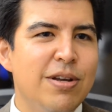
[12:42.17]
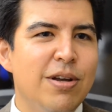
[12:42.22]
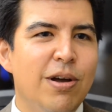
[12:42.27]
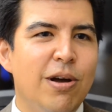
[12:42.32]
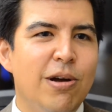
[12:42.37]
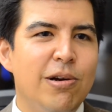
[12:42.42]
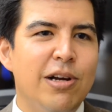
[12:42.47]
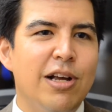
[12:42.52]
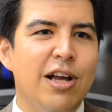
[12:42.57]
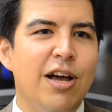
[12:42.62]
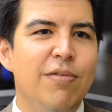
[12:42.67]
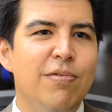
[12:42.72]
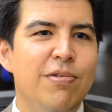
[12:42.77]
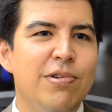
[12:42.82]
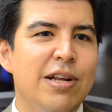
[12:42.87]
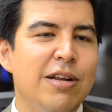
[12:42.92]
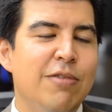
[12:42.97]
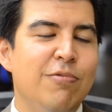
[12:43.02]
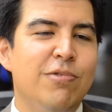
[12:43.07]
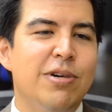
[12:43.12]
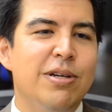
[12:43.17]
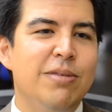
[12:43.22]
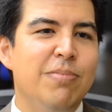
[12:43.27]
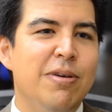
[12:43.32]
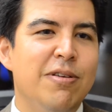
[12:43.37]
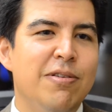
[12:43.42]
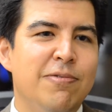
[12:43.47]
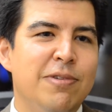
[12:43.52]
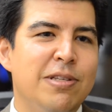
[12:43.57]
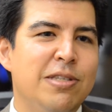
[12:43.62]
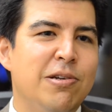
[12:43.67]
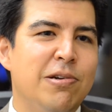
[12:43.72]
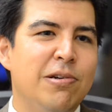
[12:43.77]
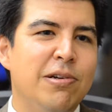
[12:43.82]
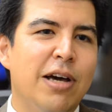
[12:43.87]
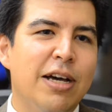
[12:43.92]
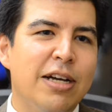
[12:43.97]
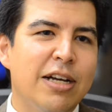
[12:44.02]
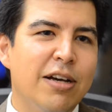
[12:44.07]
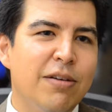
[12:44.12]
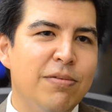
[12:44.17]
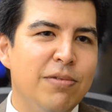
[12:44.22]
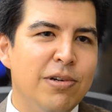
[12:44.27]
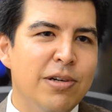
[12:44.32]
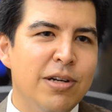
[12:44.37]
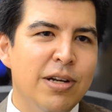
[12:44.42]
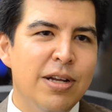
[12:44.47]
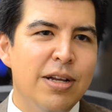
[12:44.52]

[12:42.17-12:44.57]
are covered and what benefits are not covered.